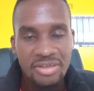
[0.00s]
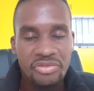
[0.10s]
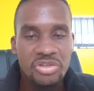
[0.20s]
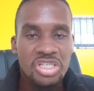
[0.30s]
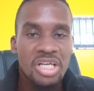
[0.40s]
If
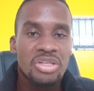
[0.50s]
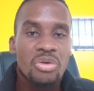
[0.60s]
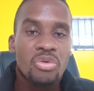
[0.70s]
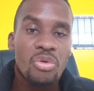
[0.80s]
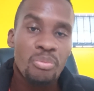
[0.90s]
you check your
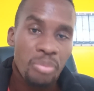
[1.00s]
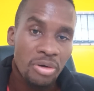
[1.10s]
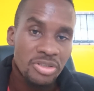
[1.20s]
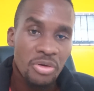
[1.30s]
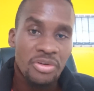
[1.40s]
group
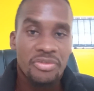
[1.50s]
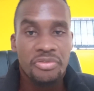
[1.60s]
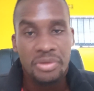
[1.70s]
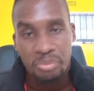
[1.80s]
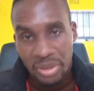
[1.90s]
box on
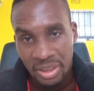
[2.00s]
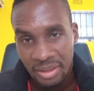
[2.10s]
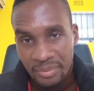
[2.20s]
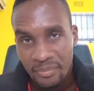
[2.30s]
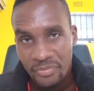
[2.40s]
VB,
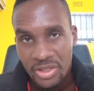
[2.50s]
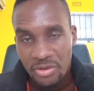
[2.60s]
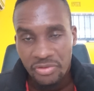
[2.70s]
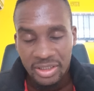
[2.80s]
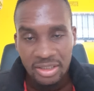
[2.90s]
you
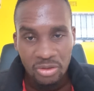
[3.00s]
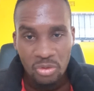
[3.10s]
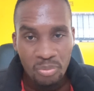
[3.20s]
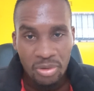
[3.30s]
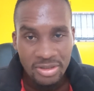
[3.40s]
find that the
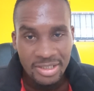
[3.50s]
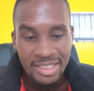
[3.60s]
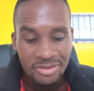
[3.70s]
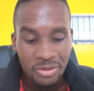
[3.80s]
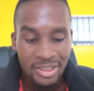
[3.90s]
group box
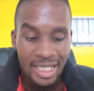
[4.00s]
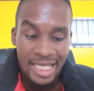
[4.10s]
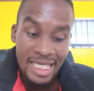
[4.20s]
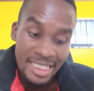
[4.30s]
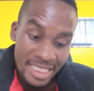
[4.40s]
has got the
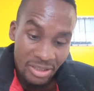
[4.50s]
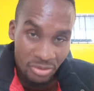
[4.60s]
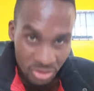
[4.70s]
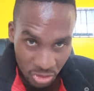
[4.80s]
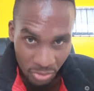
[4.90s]
heading
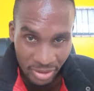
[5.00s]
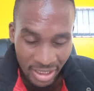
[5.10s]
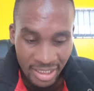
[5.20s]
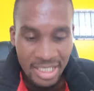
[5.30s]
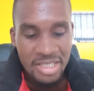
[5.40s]
on top, né?
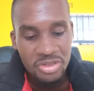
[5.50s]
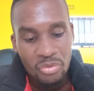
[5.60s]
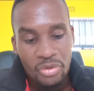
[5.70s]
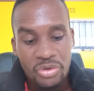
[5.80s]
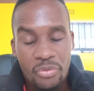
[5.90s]
So
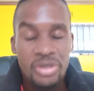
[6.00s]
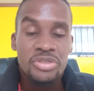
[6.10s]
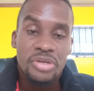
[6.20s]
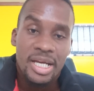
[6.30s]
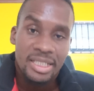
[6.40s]
when you want
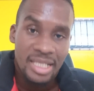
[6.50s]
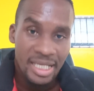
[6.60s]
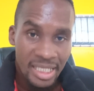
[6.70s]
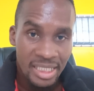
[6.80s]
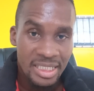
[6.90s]
to add the
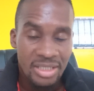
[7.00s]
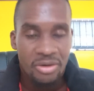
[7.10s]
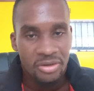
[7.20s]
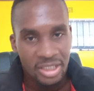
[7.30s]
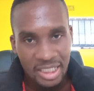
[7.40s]
heading
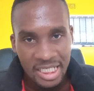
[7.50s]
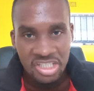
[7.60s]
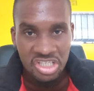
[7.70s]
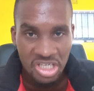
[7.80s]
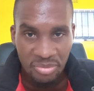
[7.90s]
on an
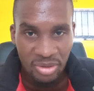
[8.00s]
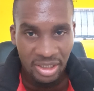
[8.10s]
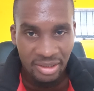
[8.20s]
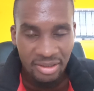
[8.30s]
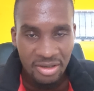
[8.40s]
HTML
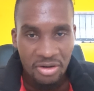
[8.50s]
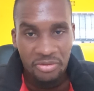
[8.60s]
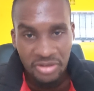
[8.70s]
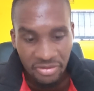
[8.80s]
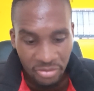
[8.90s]
of
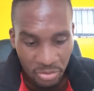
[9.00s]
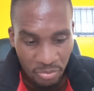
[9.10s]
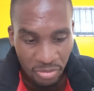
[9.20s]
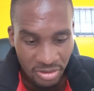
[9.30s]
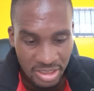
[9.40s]
the group
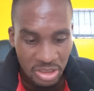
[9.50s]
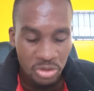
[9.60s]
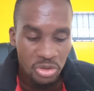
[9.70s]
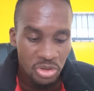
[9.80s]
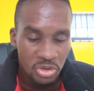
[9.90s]
box, you
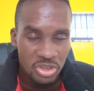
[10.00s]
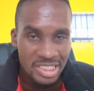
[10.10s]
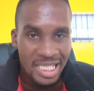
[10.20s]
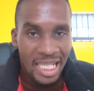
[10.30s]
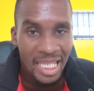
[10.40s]
use
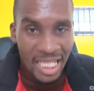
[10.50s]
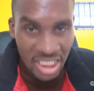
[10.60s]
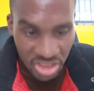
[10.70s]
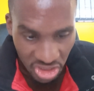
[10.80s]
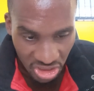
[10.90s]
the
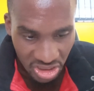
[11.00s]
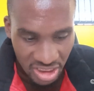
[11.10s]
legend.